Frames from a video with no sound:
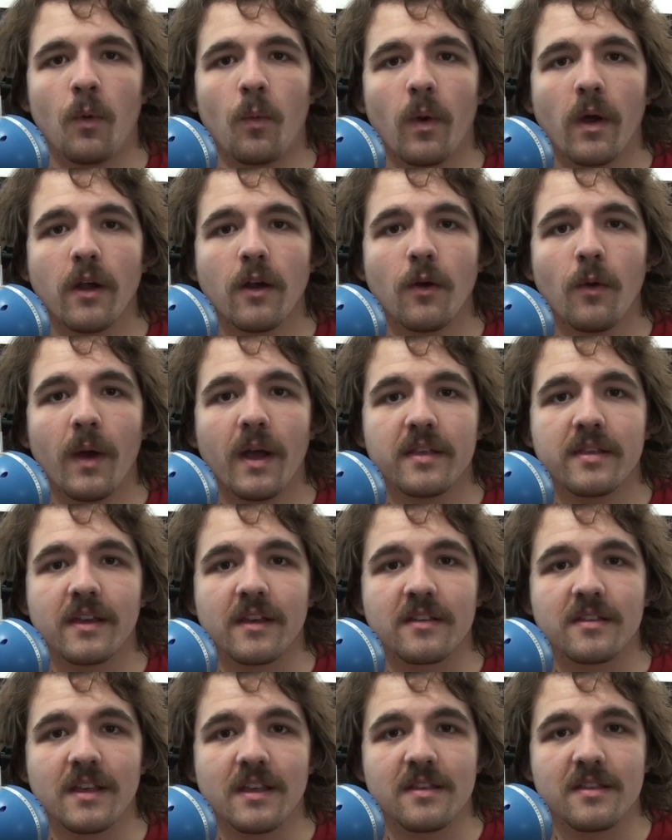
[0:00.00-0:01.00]
Wear OS
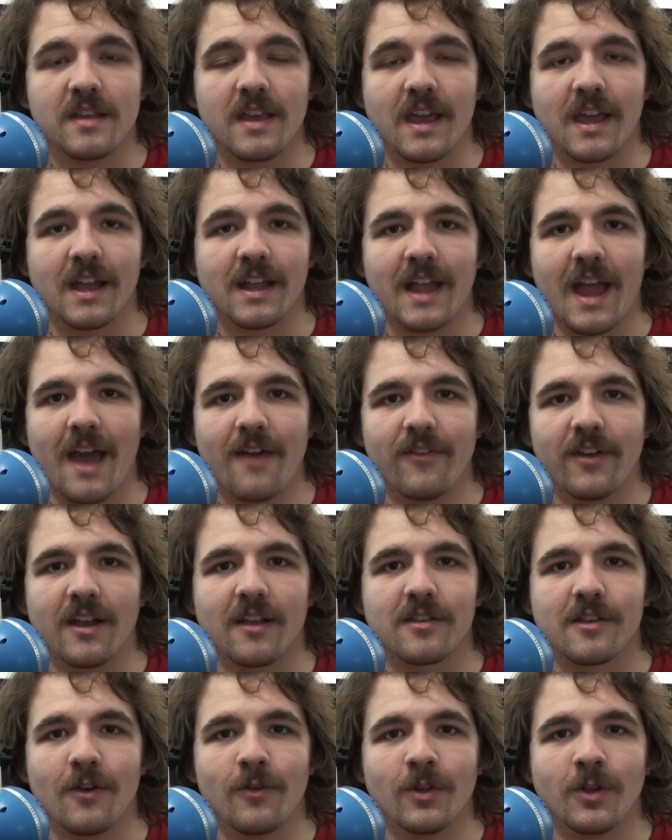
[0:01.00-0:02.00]
existing and having
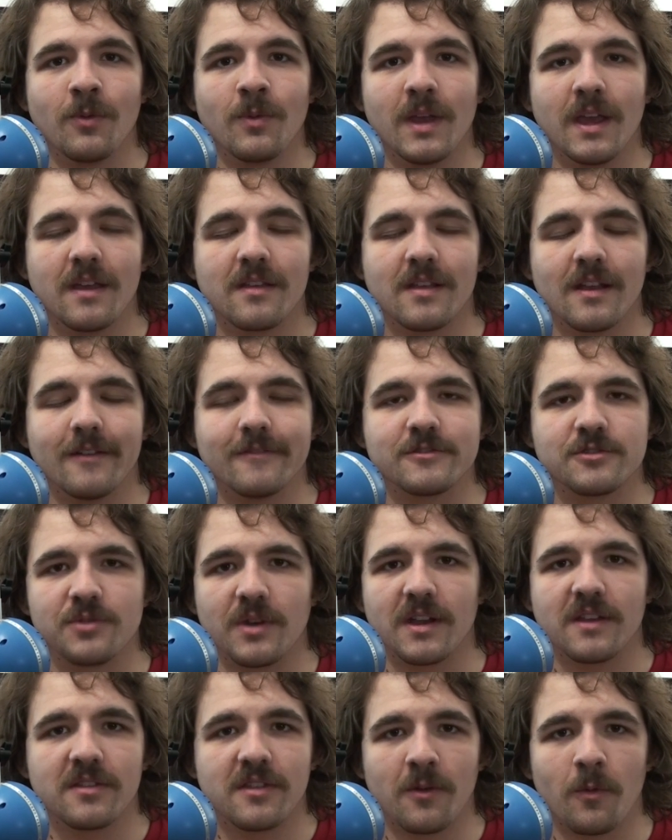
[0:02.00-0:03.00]
its own unique set of
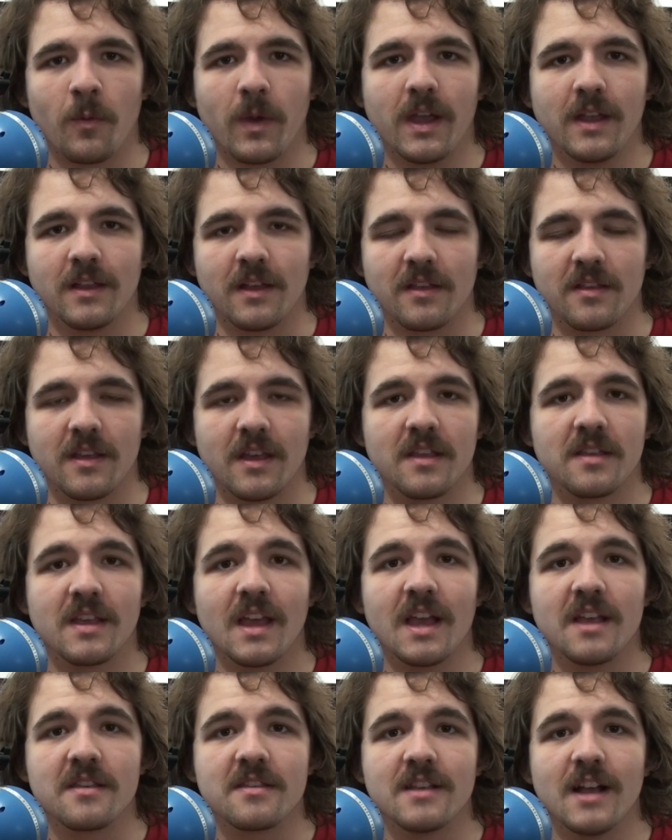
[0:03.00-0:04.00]
strengths and weaknesses
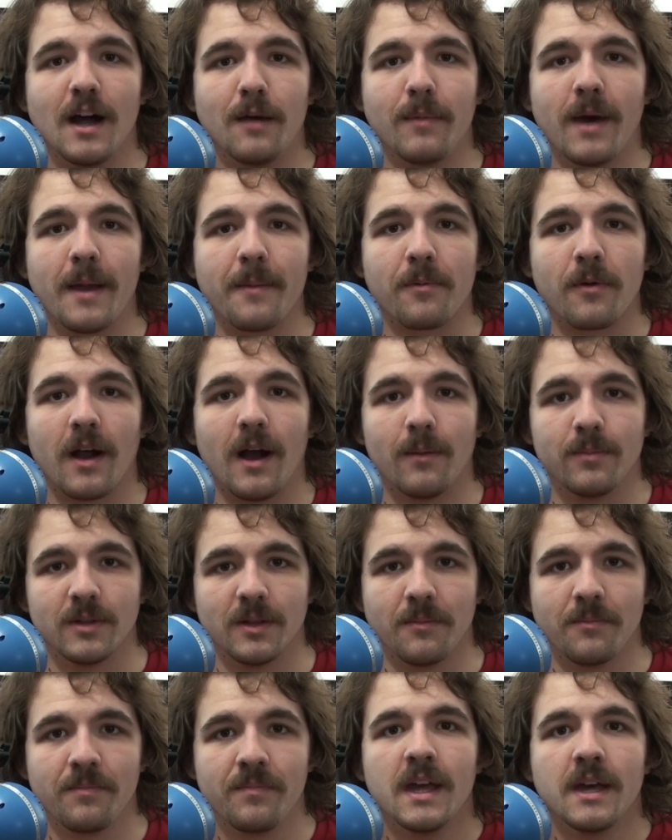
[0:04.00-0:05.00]
is not my
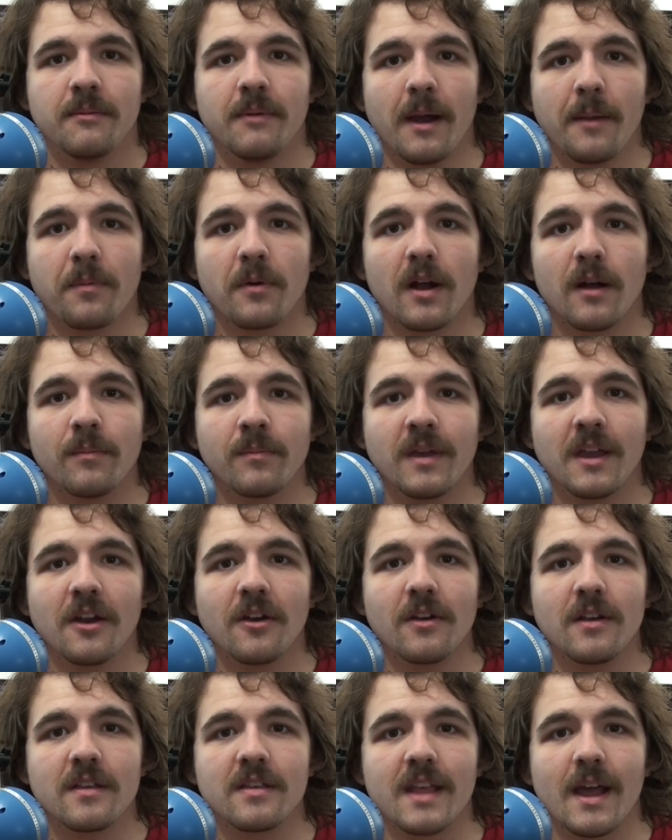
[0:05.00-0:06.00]
problem. My problem
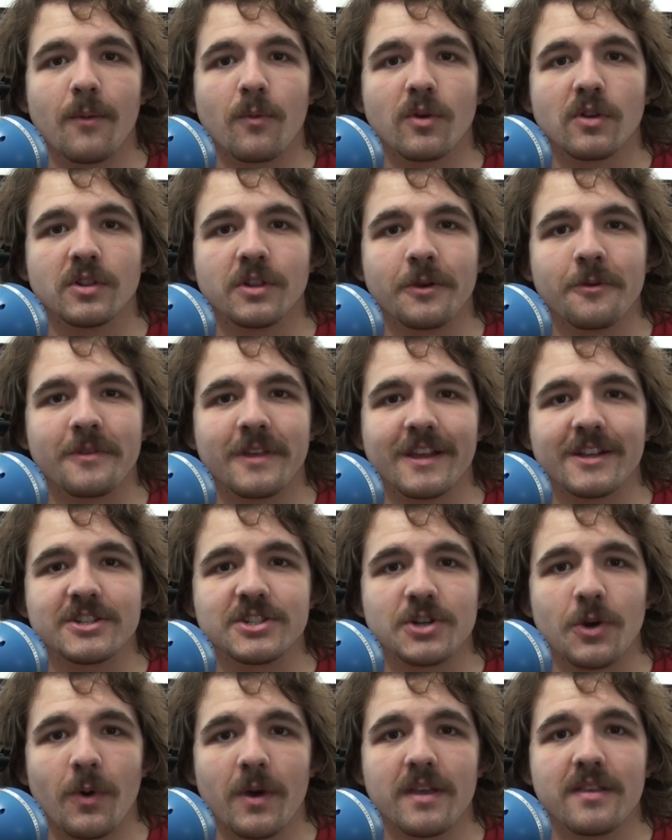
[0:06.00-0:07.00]
here is that we're losing
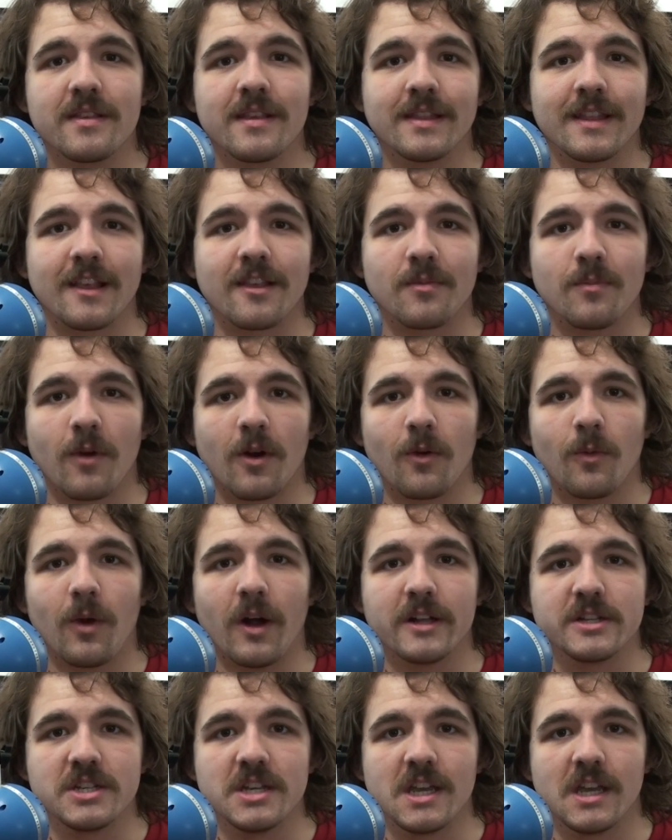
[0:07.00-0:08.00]
choice in the
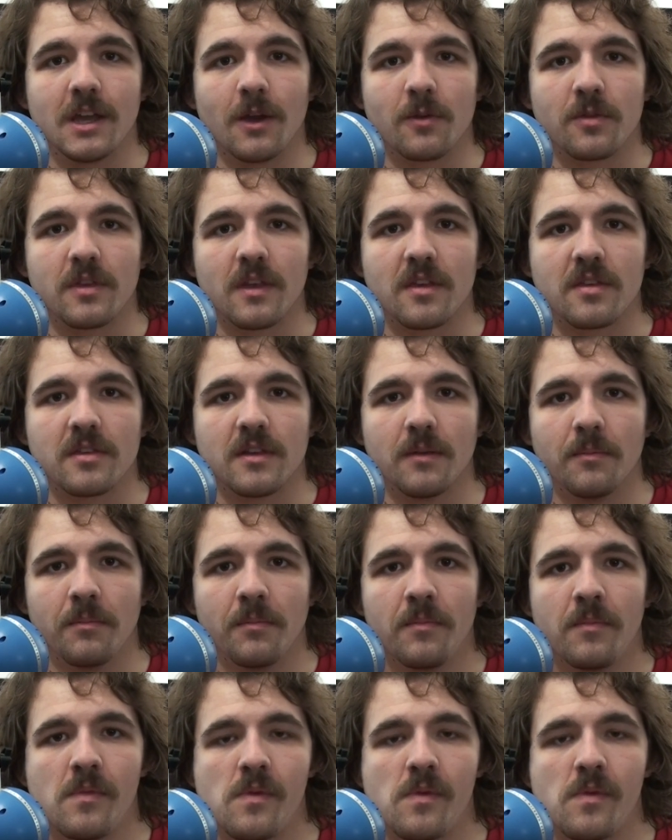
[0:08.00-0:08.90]
smartwatch ecosystem.